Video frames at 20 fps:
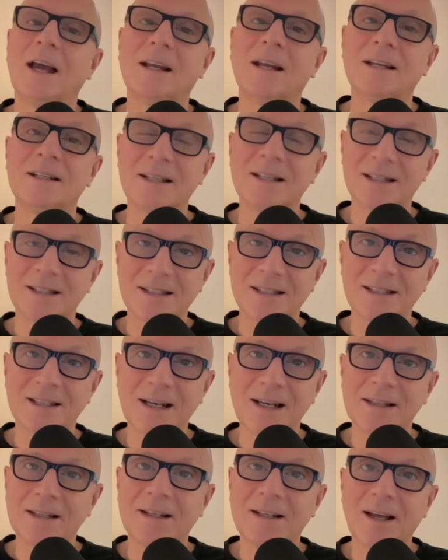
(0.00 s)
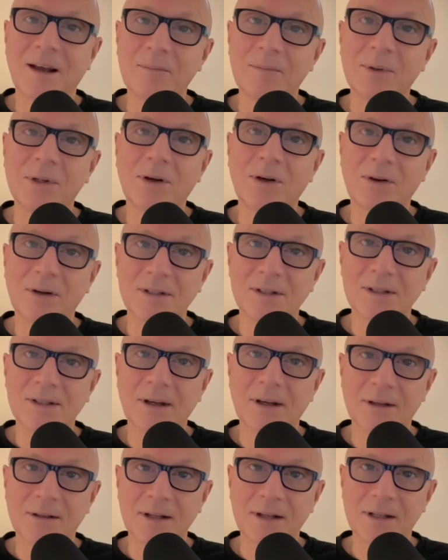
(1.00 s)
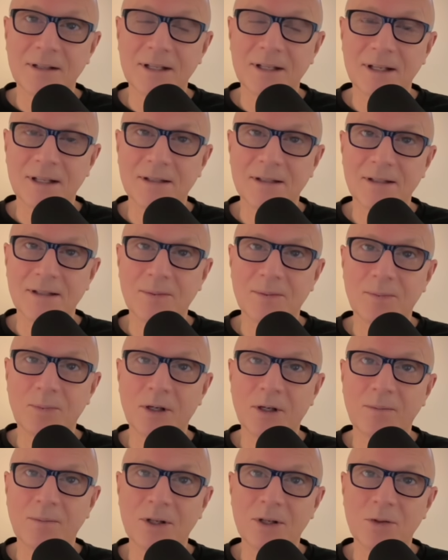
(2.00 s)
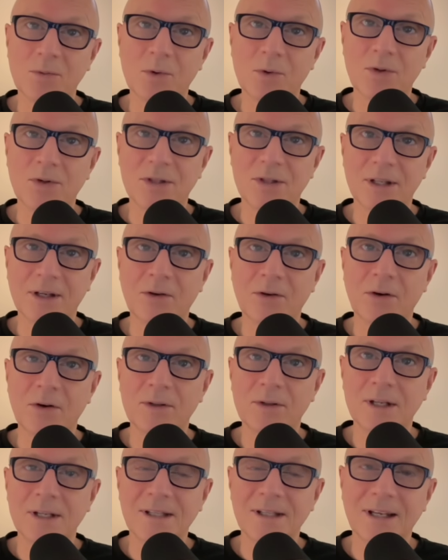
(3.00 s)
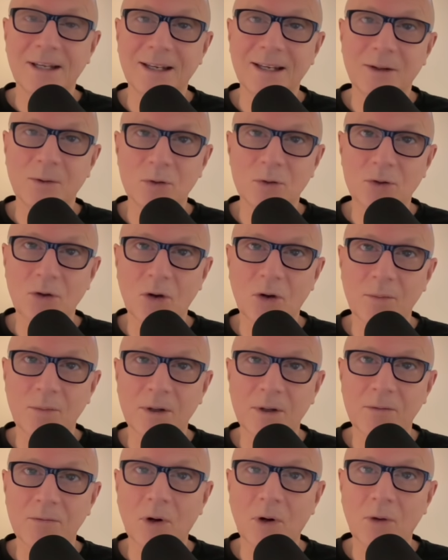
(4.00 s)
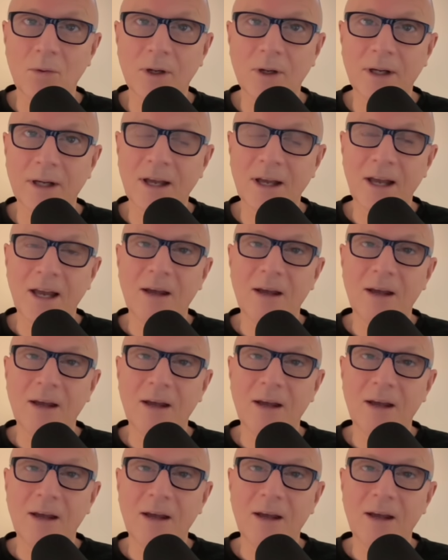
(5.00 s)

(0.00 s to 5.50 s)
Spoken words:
And he did stake the company on it, saying that Tesla's pretty much worth zero unless they get autonomy rolling.